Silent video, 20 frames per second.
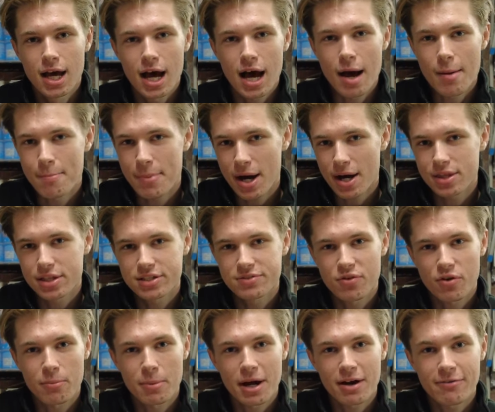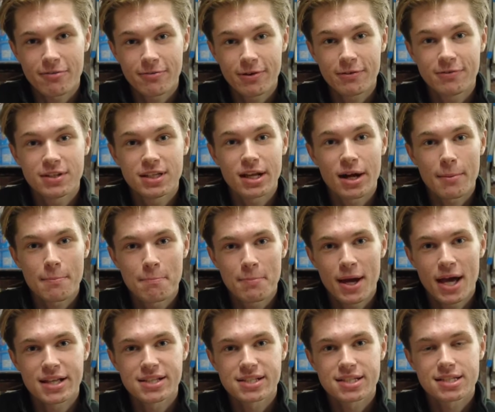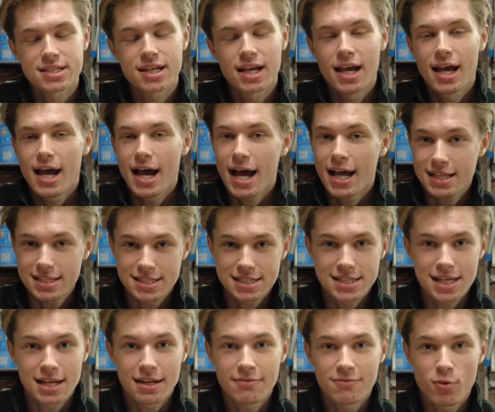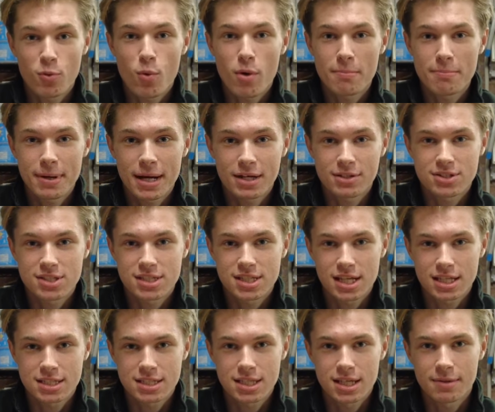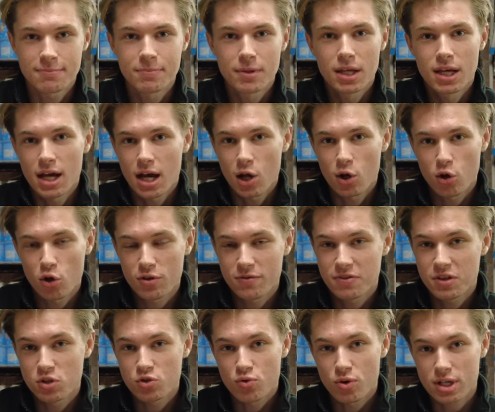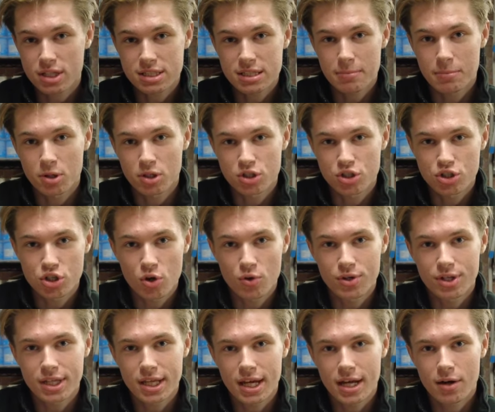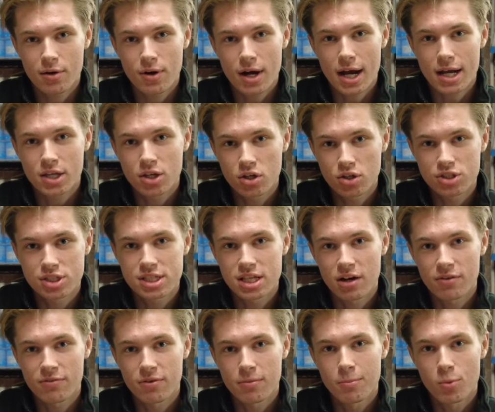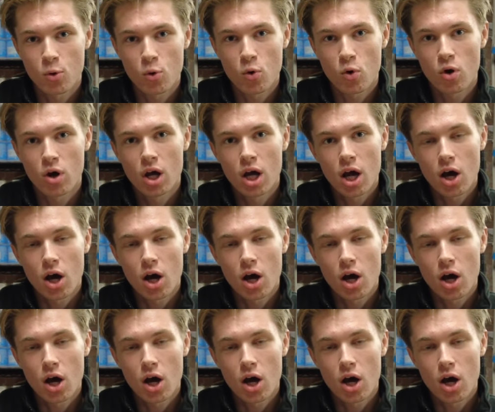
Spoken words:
I buy this for about 59 pence and sell it for £1.60. A lot of the drinks I'm gonna show you now, I could sell for more.